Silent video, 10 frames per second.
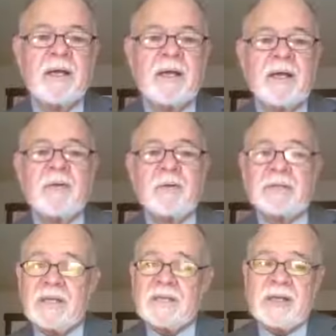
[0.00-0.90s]
In other
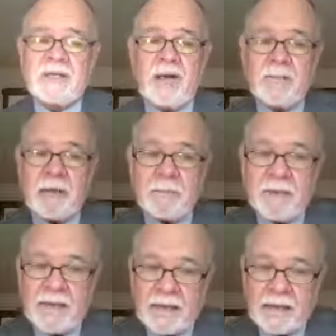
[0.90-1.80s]
words, let's not talk about
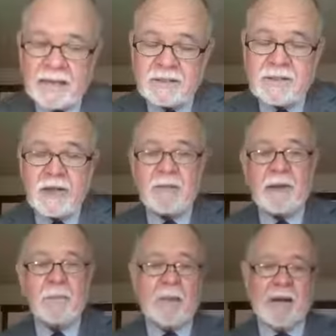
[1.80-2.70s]
me. Let's talk
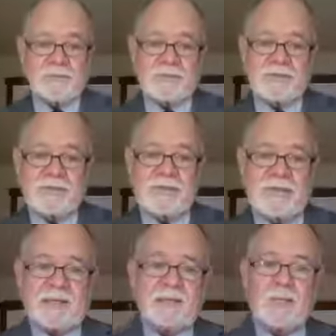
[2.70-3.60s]
about mountains.
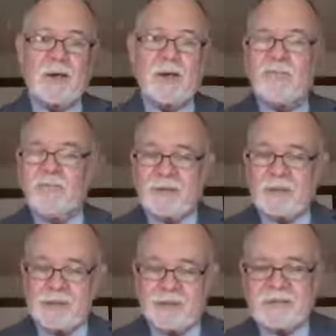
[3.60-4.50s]
That's more
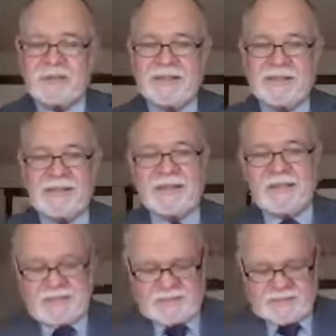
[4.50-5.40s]
comfortable.
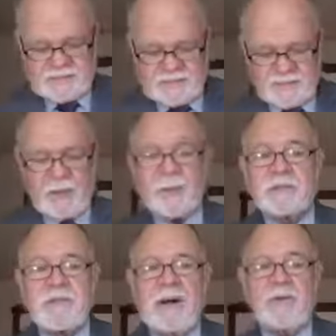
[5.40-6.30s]
Let's talk about
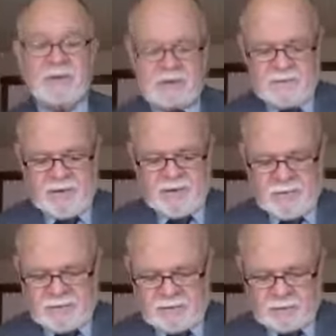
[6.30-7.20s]
which mountain is the right
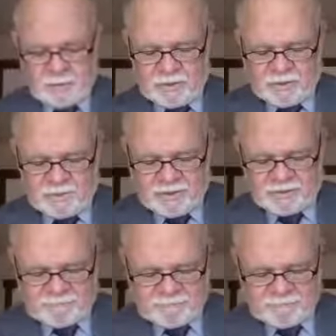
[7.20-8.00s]
mountain to worship on.